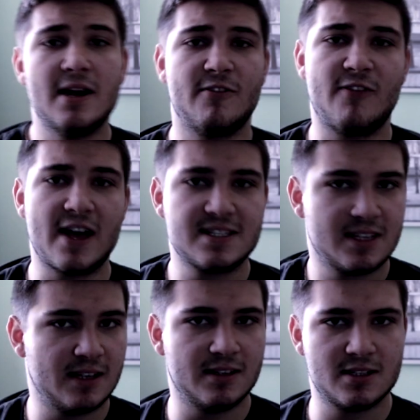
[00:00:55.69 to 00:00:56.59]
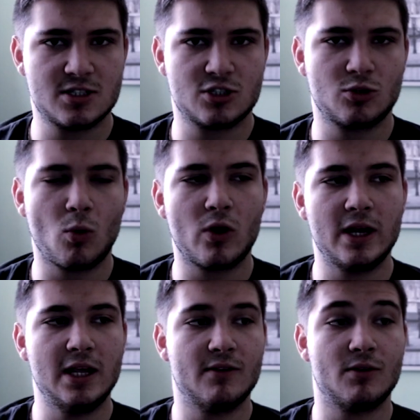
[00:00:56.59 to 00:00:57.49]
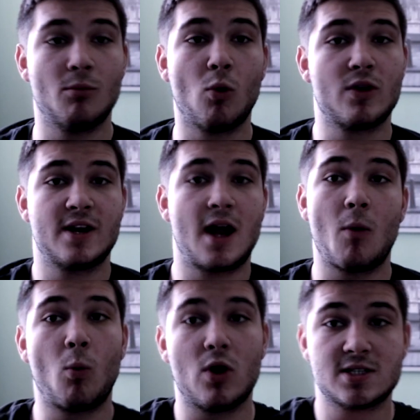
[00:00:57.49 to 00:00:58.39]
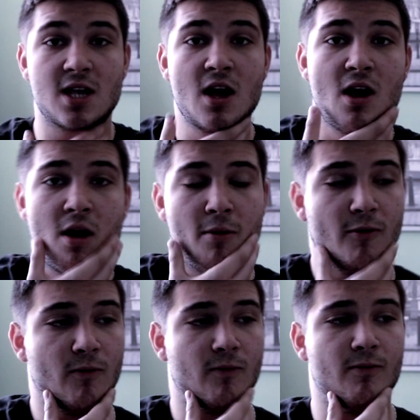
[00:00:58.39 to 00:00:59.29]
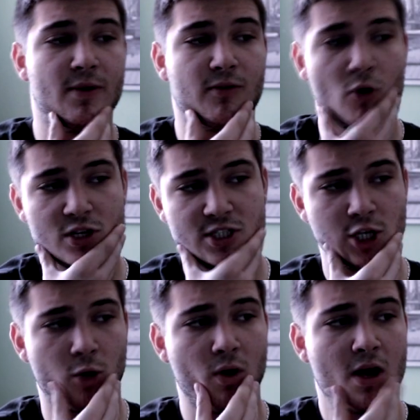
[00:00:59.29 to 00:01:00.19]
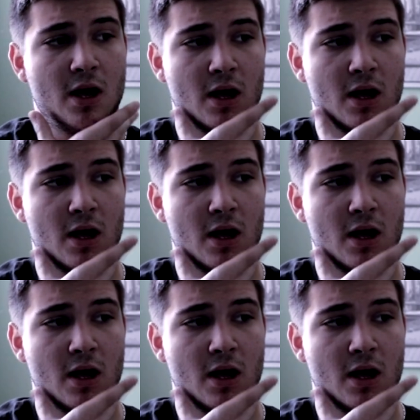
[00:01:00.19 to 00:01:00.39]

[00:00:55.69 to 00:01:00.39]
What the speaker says: invested in this story even more than I was before. So